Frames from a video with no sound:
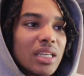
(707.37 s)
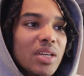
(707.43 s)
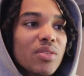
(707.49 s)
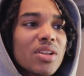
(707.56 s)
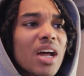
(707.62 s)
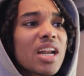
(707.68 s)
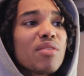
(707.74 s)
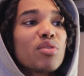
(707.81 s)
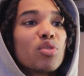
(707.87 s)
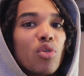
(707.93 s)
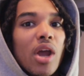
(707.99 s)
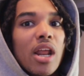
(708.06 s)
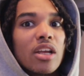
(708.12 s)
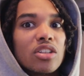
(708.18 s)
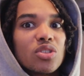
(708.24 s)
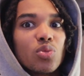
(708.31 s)
even not even
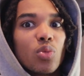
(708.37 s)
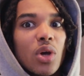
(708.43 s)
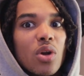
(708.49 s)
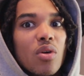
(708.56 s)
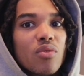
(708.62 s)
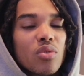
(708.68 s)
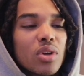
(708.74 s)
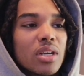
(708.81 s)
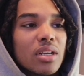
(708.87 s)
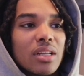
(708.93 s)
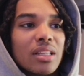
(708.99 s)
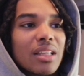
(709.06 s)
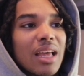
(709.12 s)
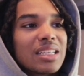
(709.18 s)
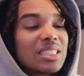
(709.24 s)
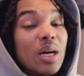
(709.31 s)
graded, just went over
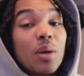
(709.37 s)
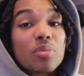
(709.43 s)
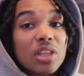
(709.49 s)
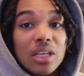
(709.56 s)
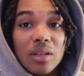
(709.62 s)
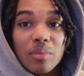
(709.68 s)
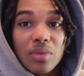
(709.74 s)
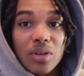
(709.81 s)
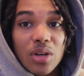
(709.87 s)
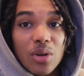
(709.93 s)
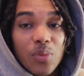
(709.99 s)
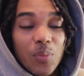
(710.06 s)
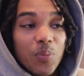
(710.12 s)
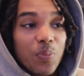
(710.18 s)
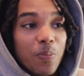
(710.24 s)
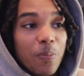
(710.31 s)
it, something, bro.